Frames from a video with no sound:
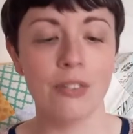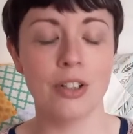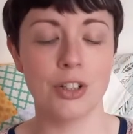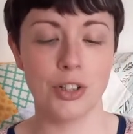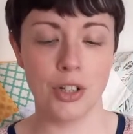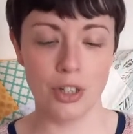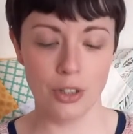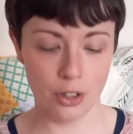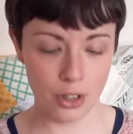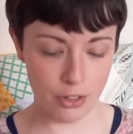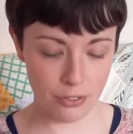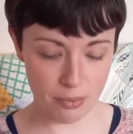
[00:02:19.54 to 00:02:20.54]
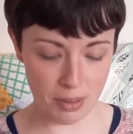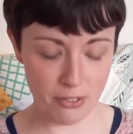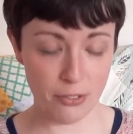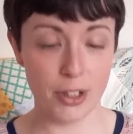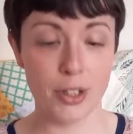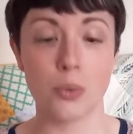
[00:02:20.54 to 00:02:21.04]
I'll show you the cuff in my
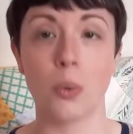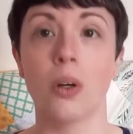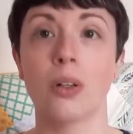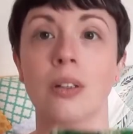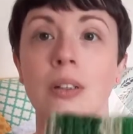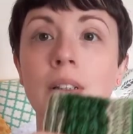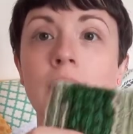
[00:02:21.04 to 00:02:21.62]
first one.